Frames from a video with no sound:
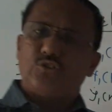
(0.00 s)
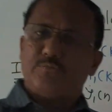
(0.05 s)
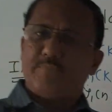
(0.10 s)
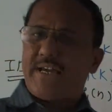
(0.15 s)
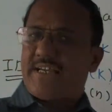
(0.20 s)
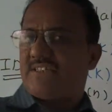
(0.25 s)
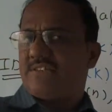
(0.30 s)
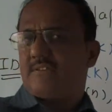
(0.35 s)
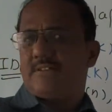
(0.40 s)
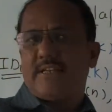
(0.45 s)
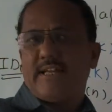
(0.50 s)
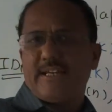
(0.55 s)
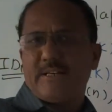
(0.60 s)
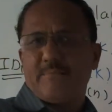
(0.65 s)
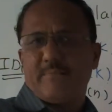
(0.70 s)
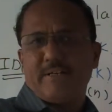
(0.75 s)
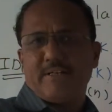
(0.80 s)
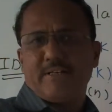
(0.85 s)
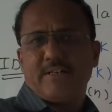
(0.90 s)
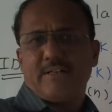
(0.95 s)
smash the
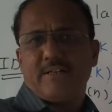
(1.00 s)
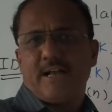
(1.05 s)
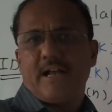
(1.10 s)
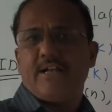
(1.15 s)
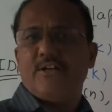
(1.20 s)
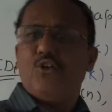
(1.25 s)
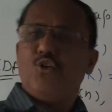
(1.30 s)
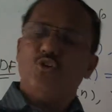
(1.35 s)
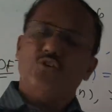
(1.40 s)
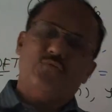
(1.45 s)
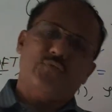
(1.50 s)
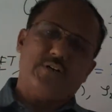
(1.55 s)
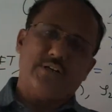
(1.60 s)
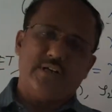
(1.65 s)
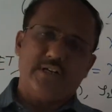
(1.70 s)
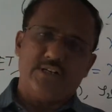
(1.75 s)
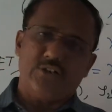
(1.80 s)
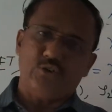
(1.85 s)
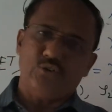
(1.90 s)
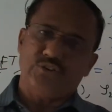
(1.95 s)
like button and don't
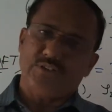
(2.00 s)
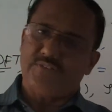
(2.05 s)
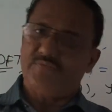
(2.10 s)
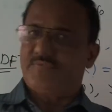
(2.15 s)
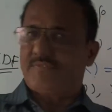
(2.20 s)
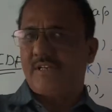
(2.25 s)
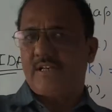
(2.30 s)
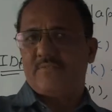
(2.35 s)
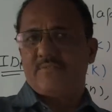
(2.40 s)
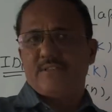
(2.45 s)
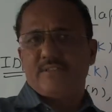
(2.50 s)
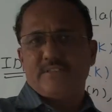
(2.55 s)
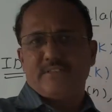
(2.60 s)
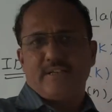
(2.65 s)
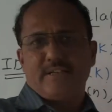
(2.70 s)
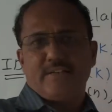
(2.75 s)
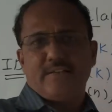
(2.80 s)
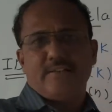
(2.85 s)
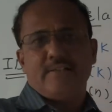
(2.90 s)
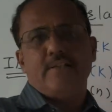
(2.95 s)
forget to subscribe the
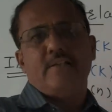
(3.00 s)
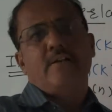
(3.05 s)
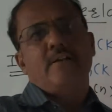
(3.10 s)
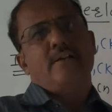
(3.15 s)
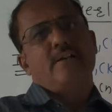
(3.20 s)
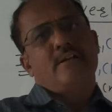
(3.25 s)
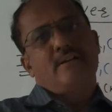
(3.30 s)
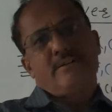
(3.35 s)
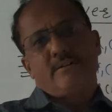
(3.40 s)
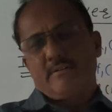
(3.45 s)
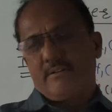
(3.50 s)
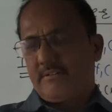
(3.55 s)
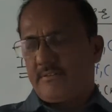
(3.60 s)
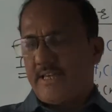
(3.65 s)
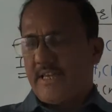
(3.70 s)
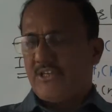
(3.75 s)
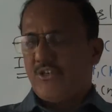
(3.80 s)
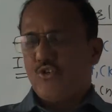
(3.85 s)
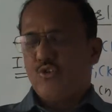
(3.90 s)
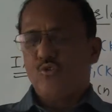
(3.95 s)
channel.
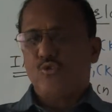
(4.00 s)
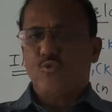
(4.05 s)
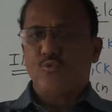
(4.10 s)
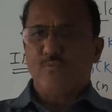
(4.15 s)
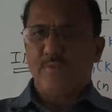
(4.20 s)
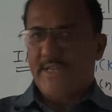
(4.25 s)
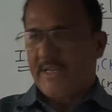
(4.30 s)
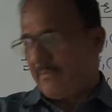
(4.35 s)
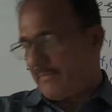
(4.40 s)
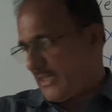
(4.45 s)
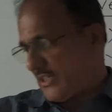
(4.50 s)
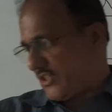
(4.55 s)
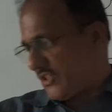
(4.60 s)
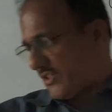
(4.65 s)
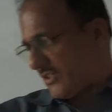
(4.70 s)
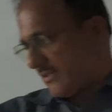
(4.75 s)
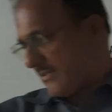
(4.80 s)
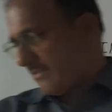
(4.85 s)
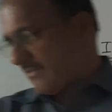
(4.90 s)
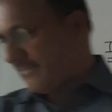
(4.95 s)
Thank you very much.